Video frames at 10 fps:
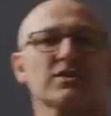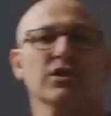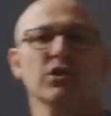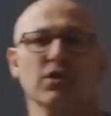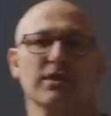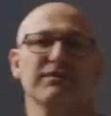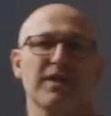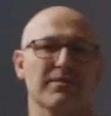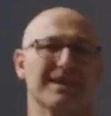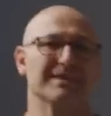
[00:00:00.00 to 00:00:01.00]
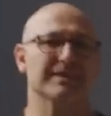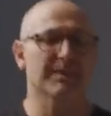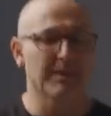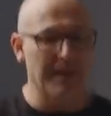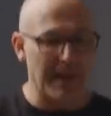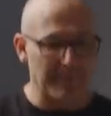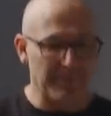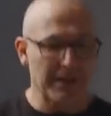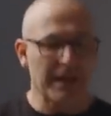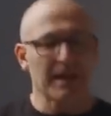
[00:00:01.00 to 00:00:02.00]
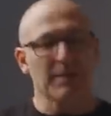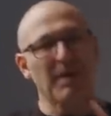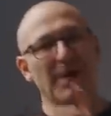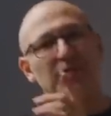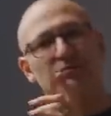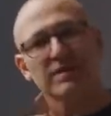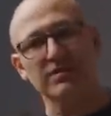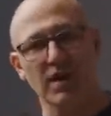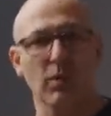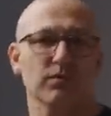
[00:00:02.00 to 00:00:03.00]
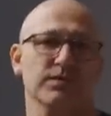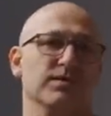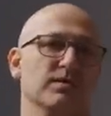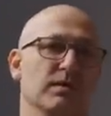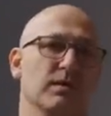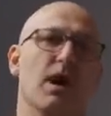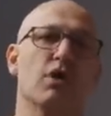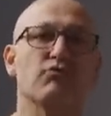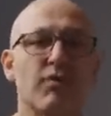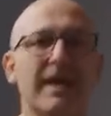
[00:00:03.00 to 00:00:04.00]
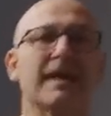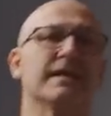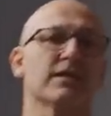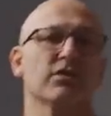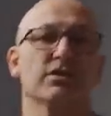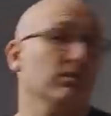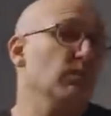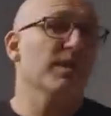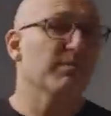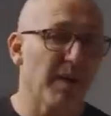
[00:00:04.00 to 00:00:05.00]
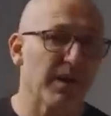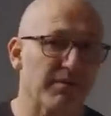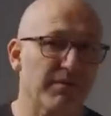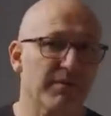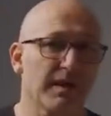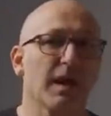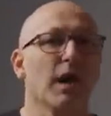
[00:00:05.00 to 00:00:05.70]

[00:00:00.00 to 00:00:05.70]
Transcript: to look very similar. But the results are really good with both.